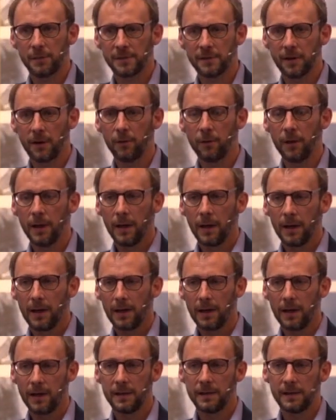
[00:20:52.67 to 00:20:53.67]
So
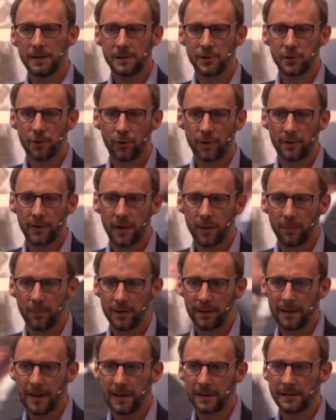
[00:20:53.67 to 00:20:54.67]
it is joined up
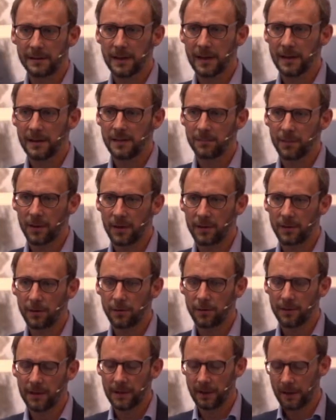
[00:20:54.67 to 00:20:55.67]
in that sense. But I
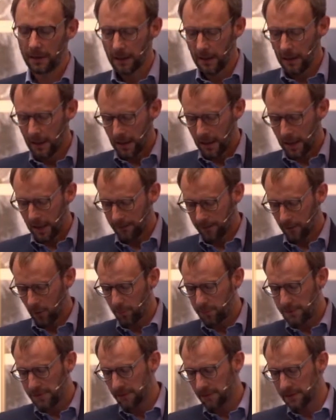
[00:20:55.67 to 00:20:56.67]
do think the
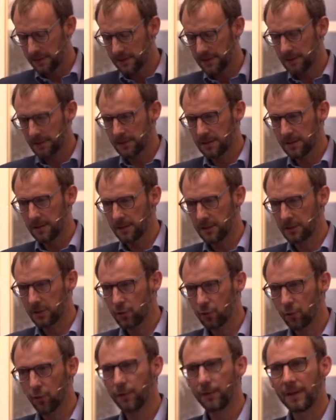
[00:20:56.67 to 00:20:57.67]
opportunity to
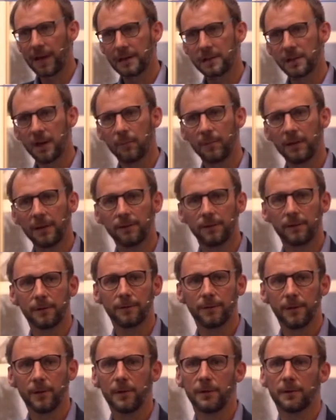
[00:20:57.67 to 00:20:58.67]
join that up even
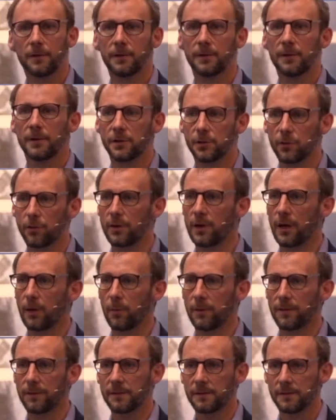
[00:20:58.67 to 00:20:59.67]
further and to join up
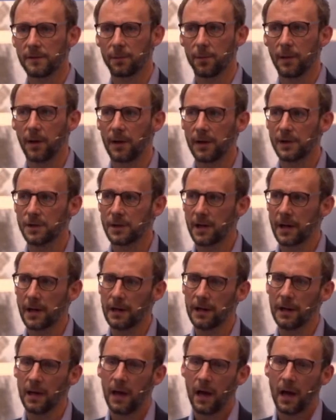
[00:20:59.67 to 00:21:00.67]
with the supply
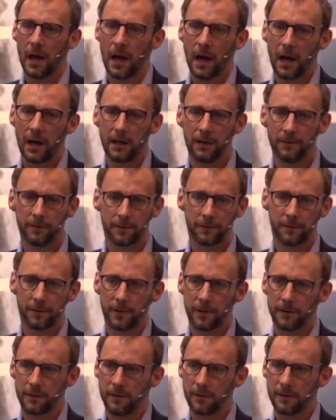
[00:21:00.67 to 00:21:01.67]
chain even
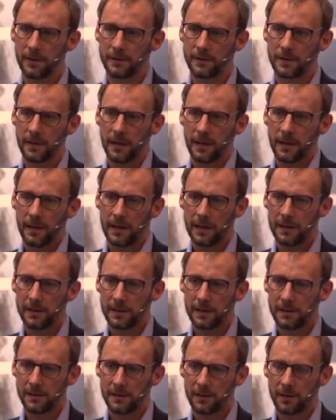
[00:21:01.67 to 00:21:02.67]
further is
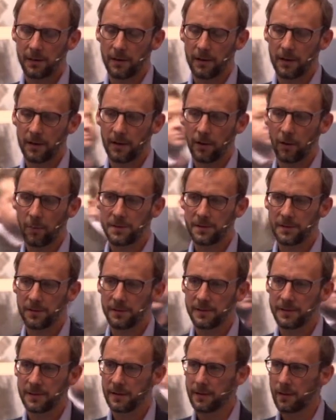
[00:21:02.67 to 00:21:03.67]
certainly an
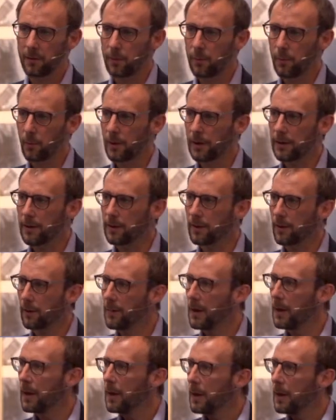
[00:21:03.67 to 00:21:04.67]
opportunity that we're working on.
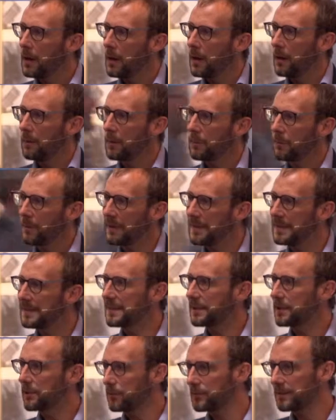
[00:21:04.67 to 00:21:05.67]
And
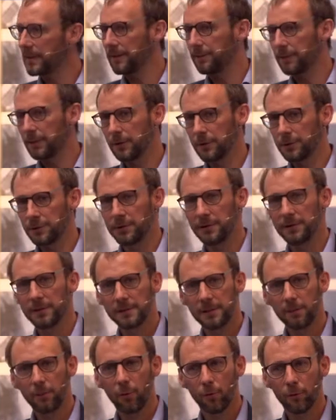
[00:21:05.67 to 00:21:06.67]
political devolution
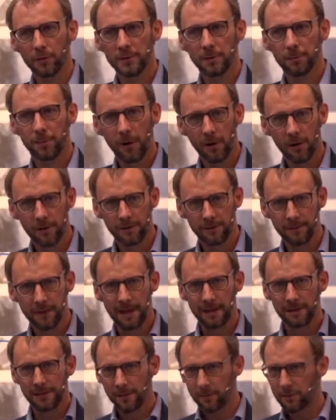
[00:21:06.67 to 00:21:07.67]
is an important part of
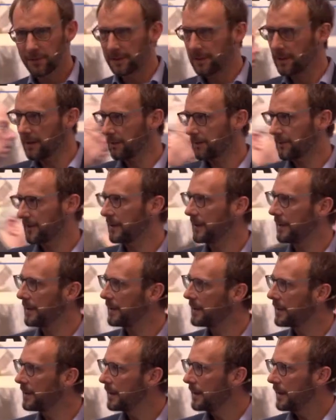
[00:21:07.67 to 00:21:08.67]
that. So
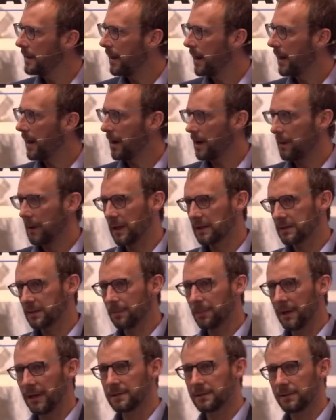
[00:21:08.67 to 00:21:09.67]
DfT has a
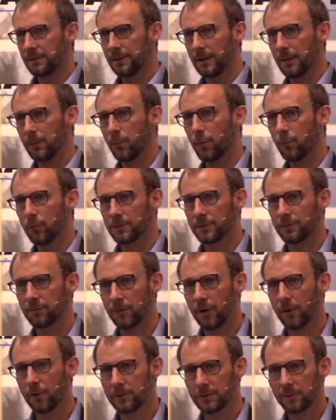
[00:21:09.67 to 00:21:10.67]
massively important
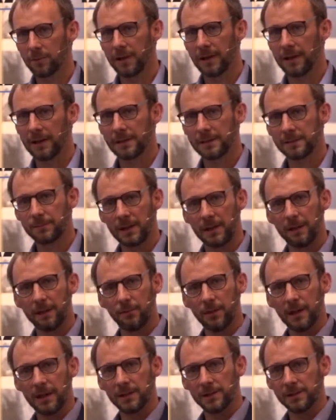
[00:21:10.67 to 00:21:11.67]
role to play
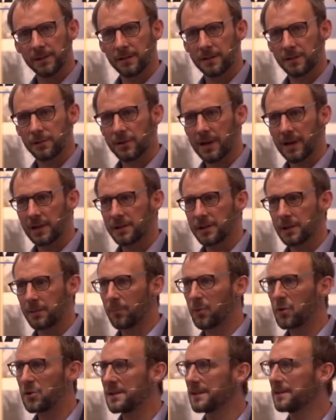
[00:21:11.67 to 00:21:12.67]
in relation to the strategy,
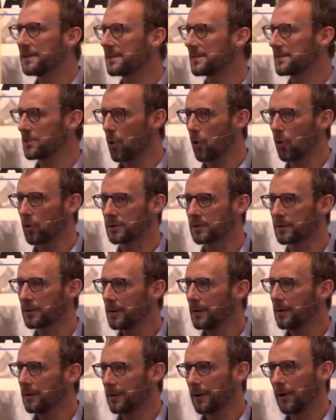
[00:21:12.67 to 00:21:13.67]
but it is not
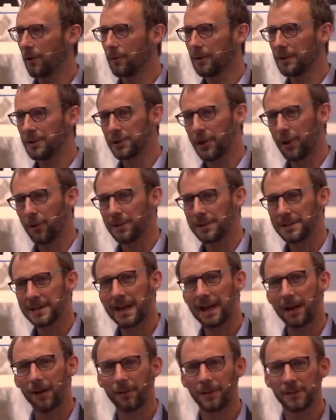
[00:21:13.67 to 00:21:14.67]
the only show in
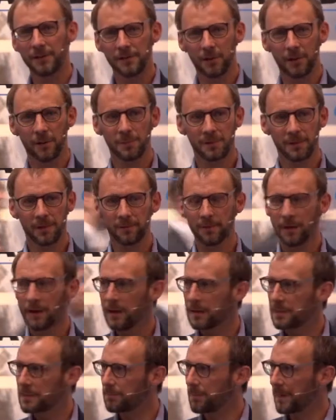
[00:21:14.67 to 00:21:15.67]
town in terms of
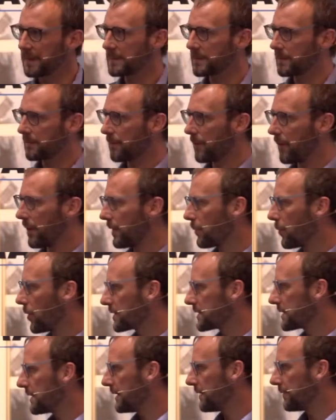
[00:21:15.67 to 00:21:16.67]
specifying
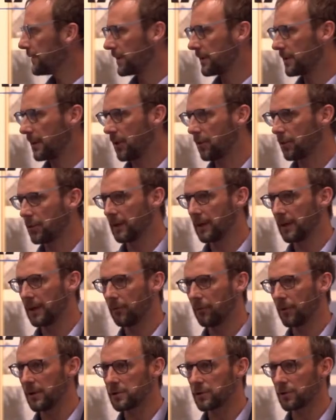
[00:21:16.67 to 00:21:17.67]
what's delivered locally
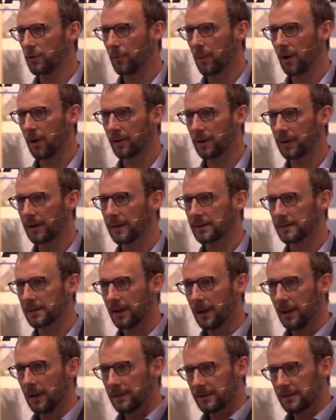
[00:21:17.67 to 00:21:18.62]
in regional markets.